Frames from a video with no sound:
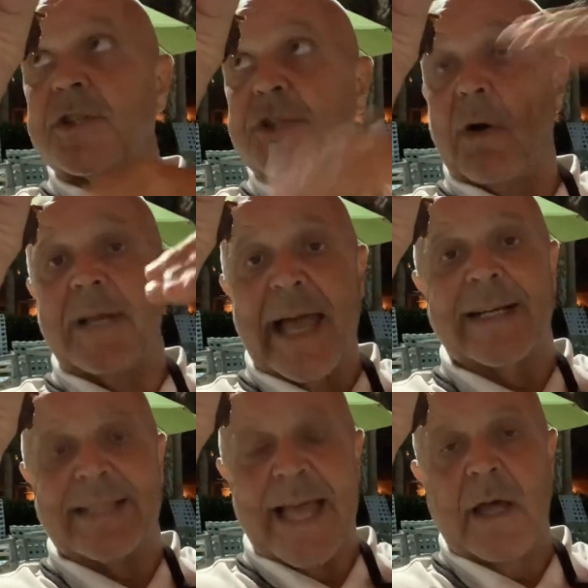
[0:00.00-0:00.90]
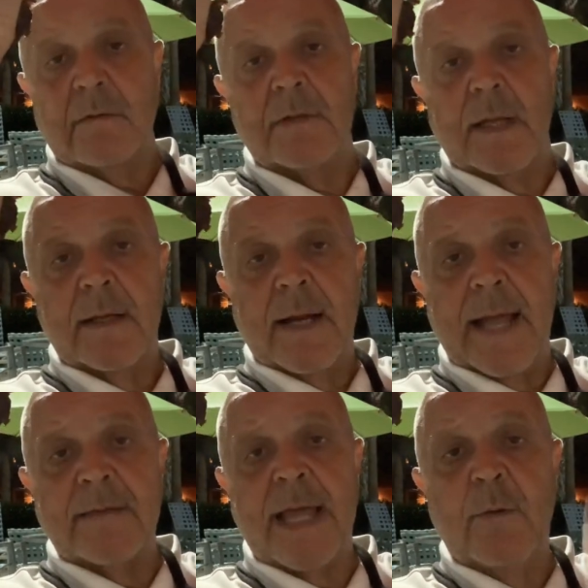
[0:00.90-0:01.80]
She already had an account,
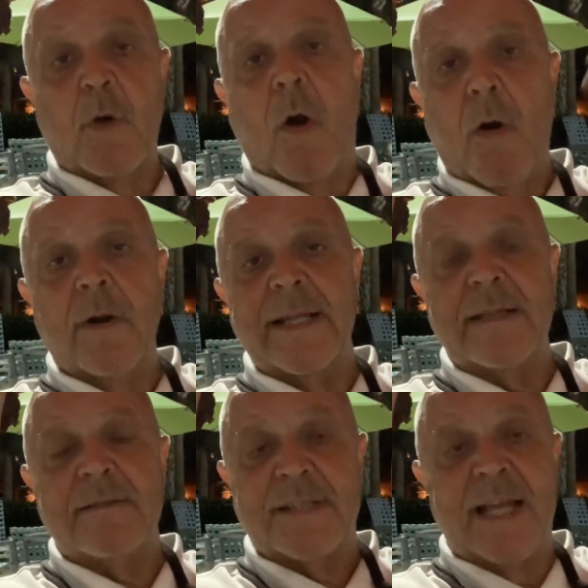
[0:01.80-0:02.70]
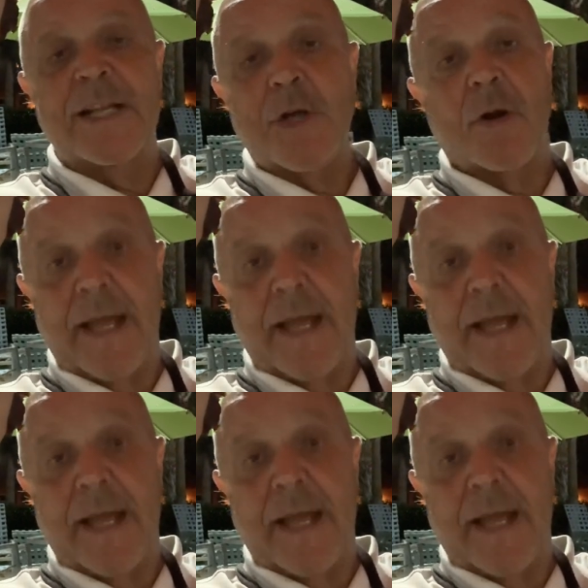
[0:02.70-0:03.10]
and they were already telling her,